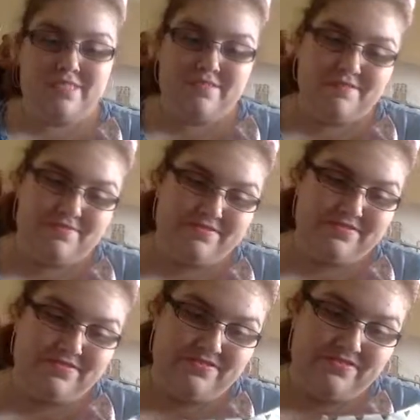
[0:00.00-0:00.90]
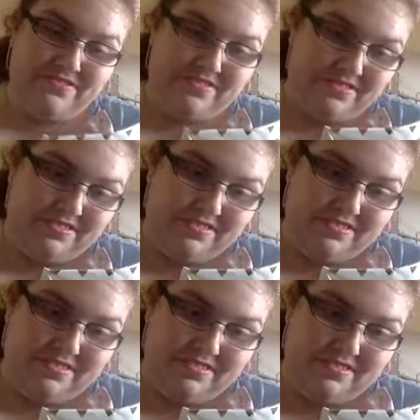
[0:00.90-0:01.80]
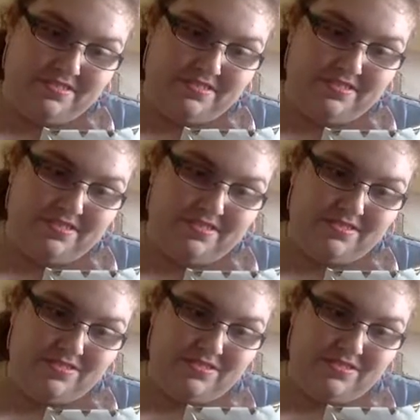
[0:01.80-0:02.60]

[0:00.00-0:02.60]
Nobody speaks.